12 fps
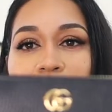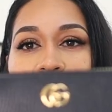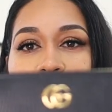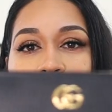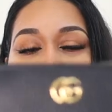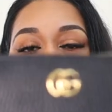
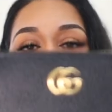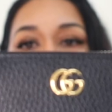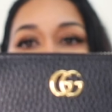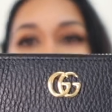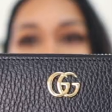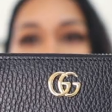I really
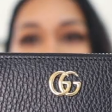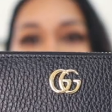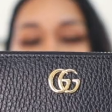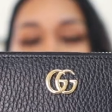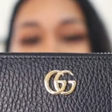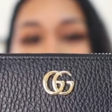do. I bought
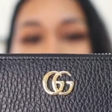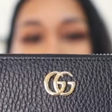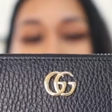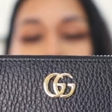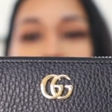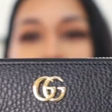it in store,